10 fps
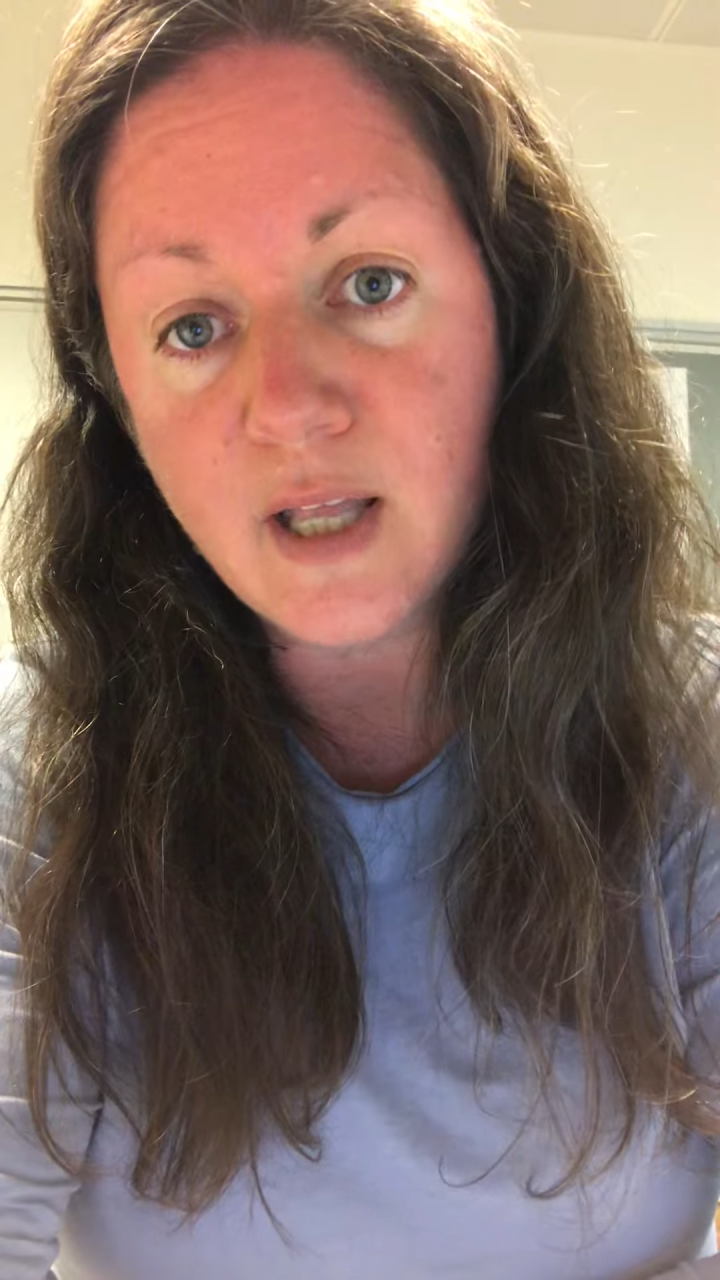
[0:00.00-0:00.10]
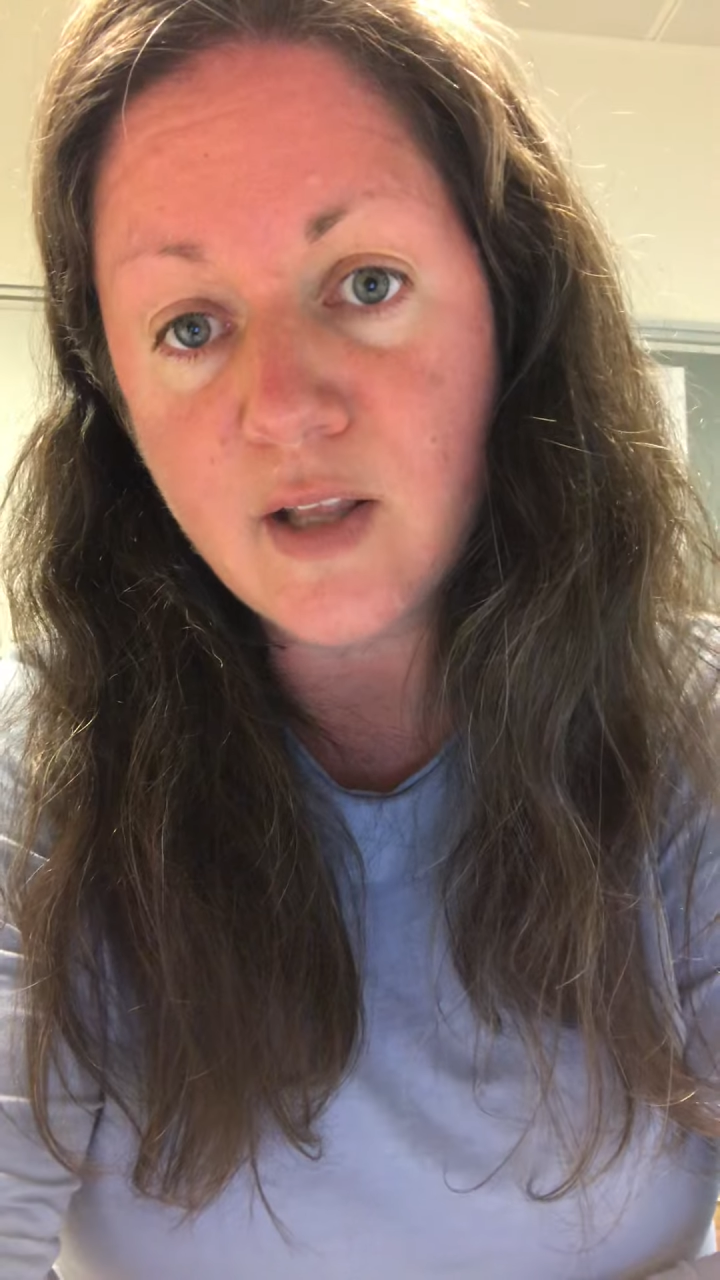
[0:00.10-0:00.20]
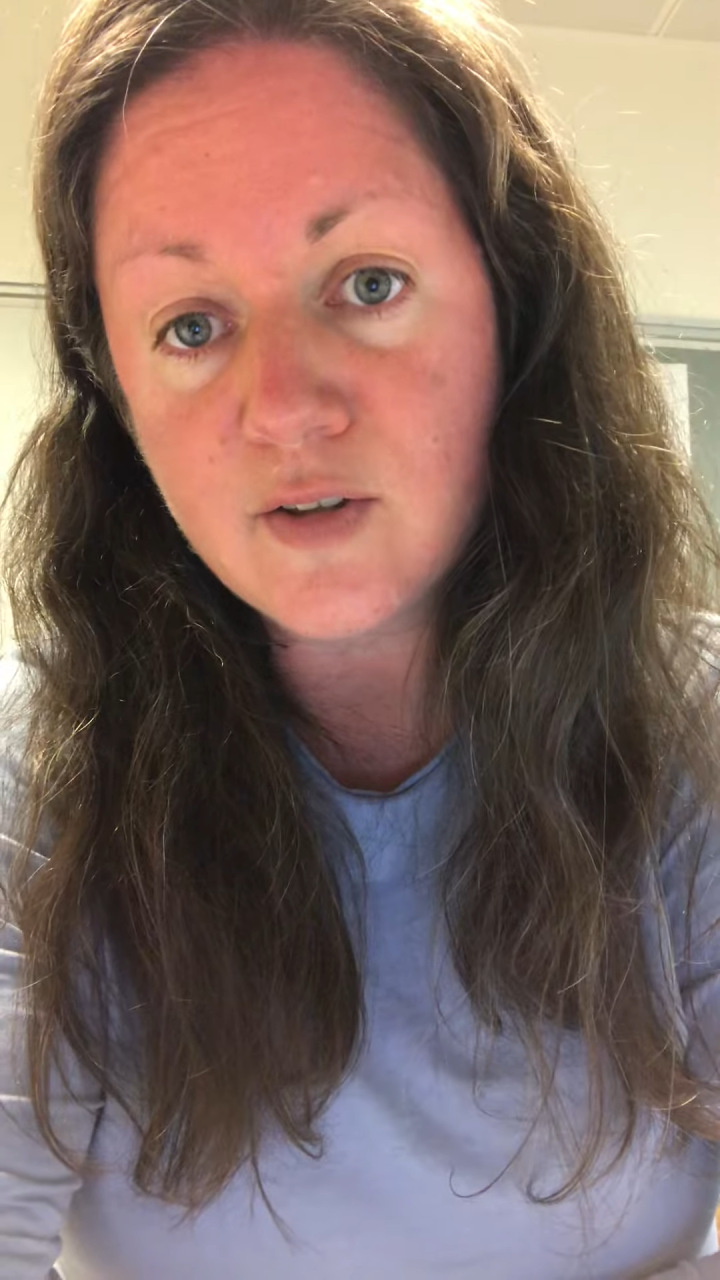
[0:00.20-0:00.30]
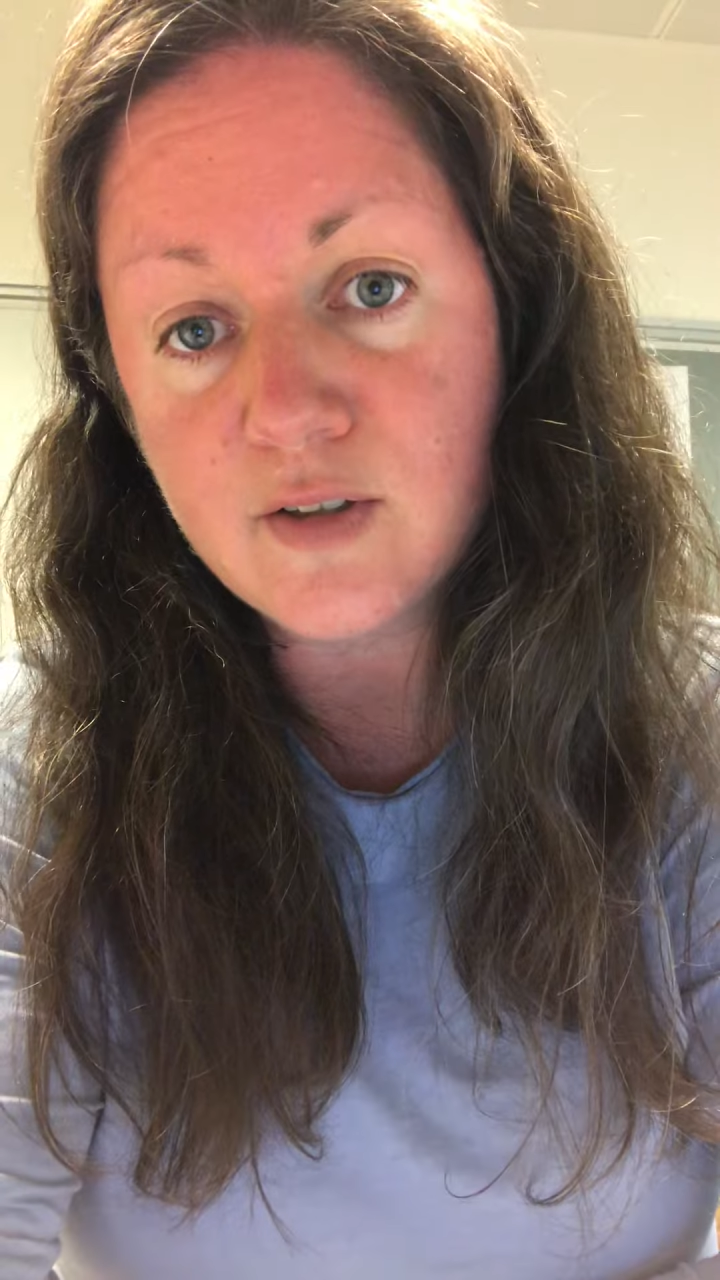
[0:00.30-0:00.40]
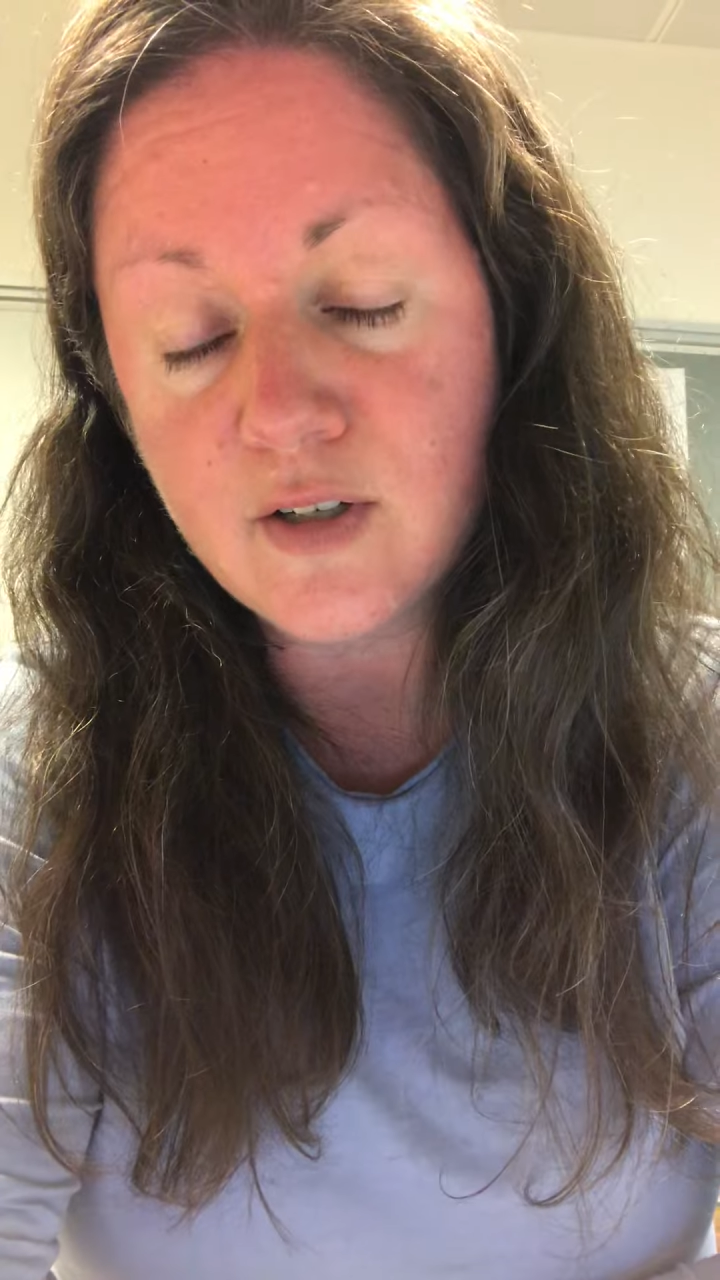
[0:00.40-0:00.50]

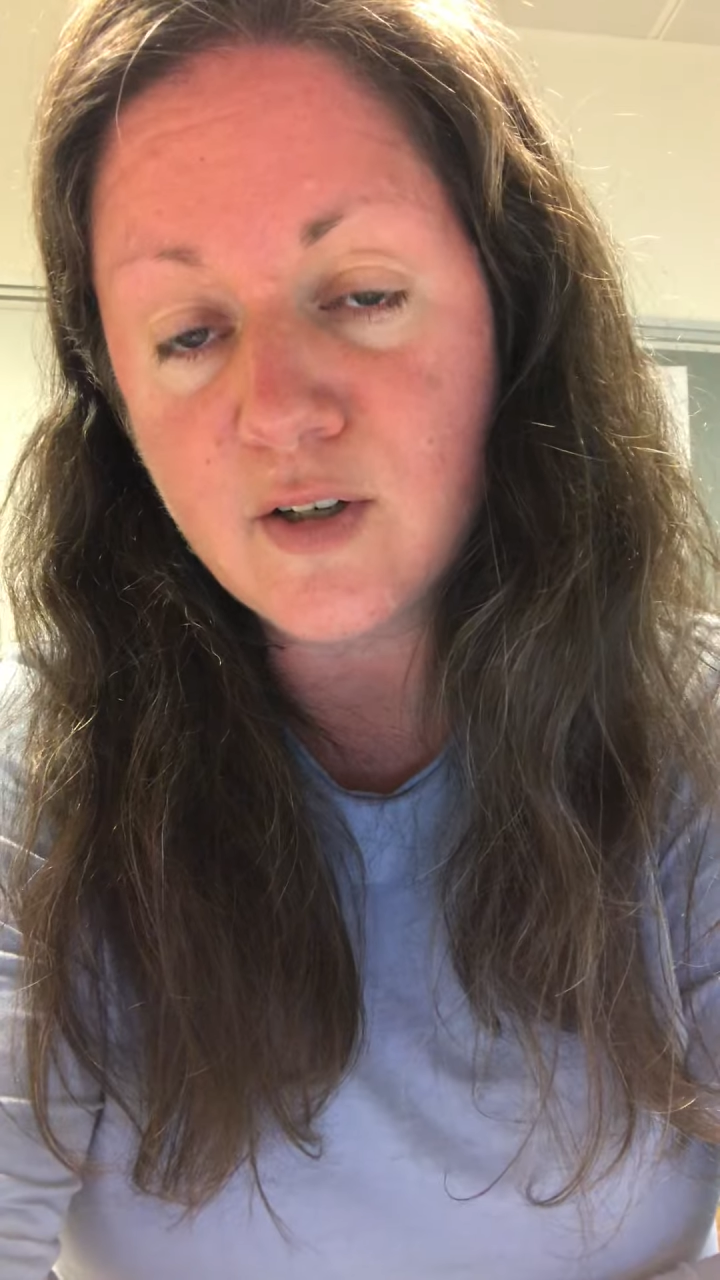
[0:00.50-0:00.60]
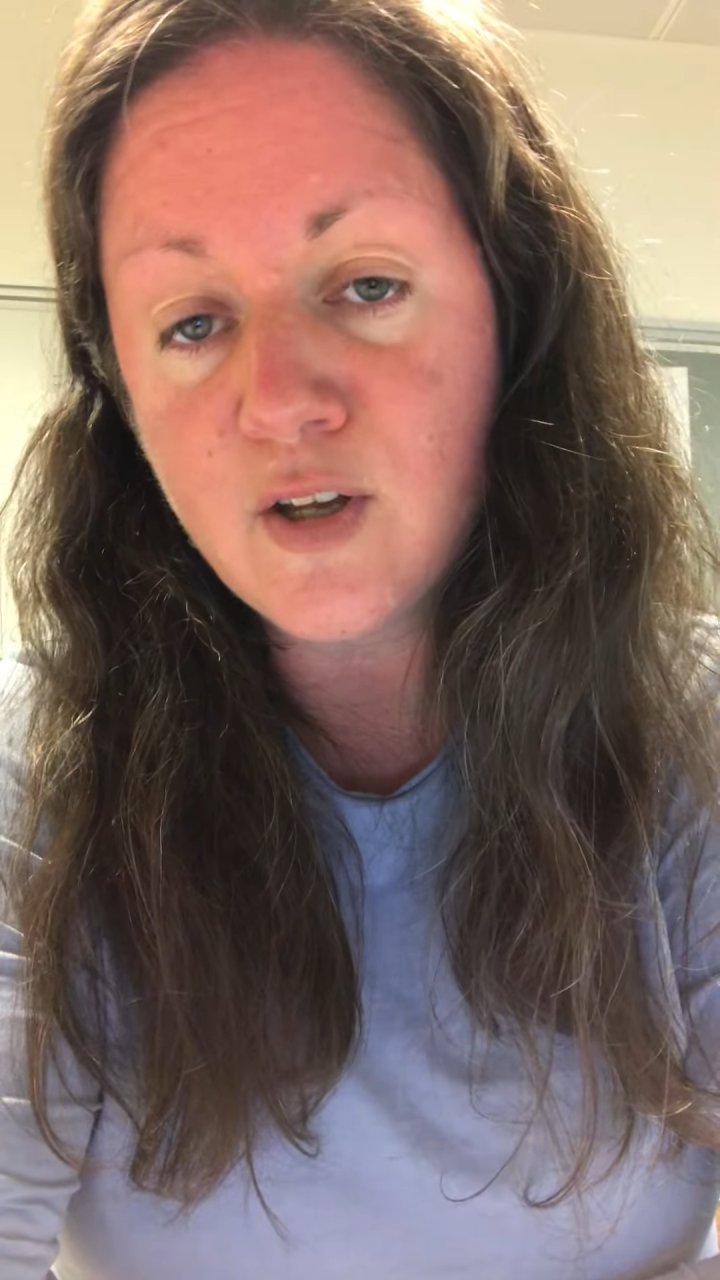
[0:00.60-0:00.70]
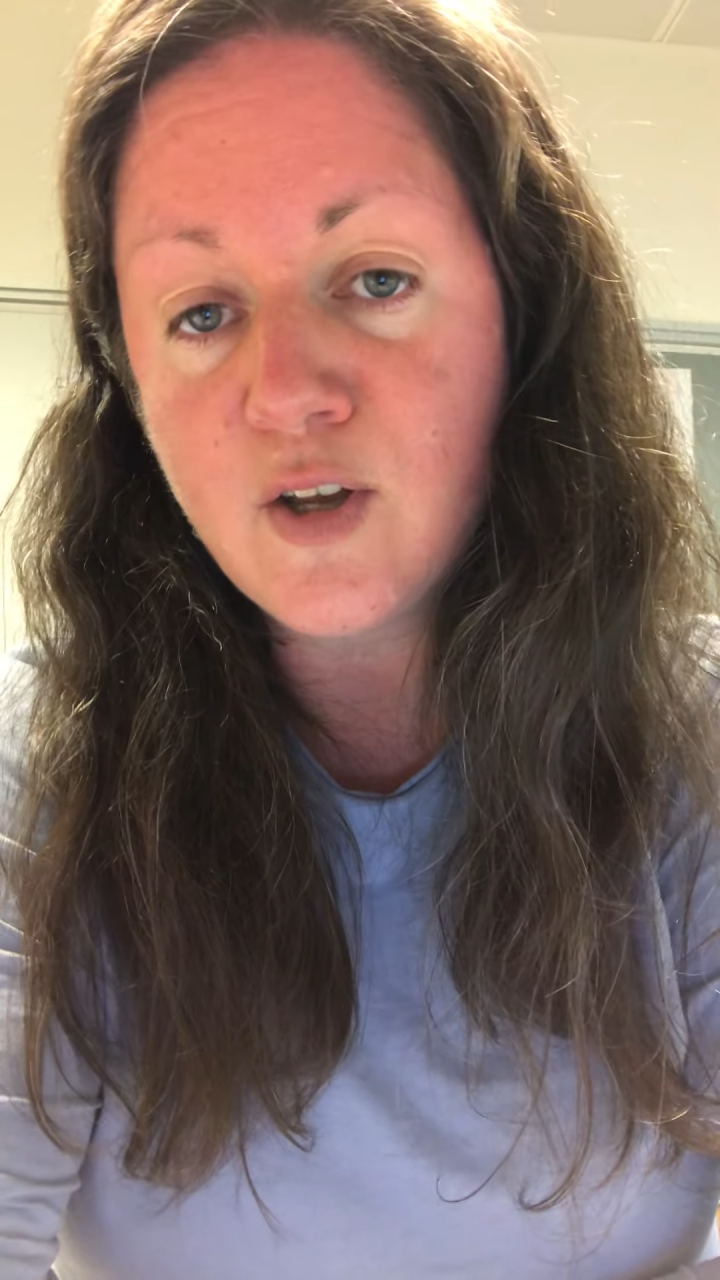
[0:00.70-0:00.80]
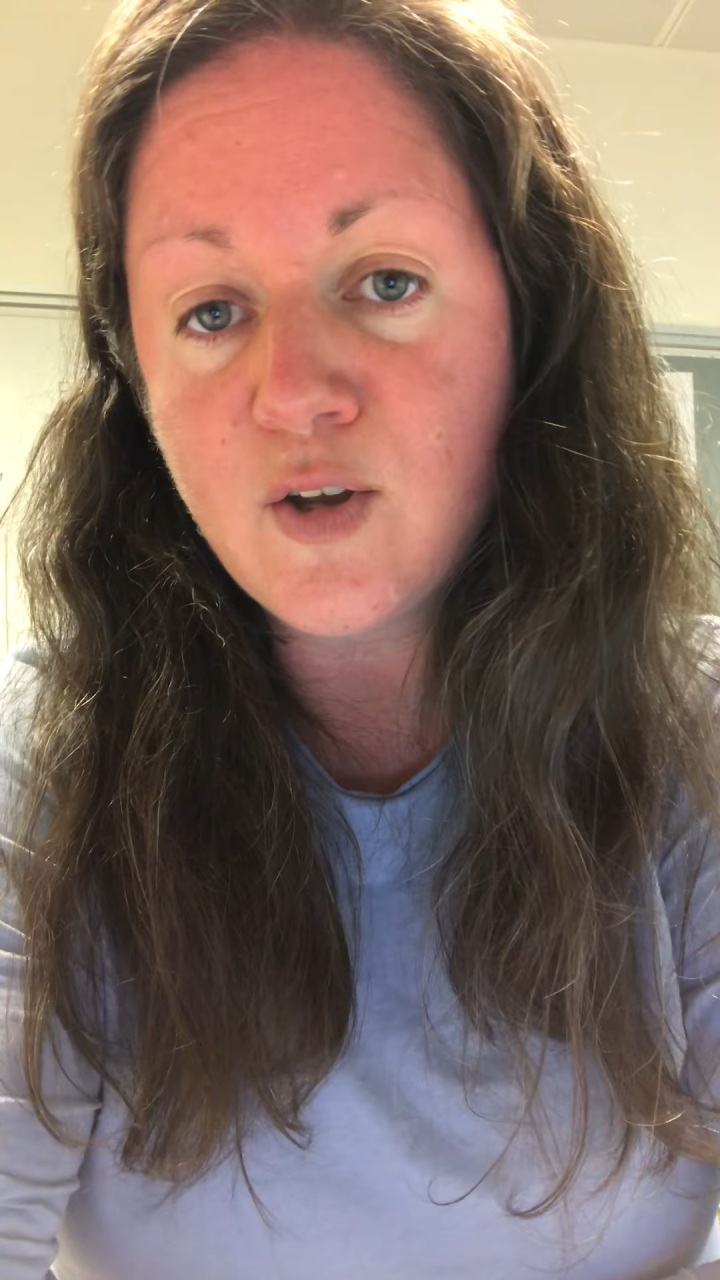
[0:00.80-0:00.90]
cancer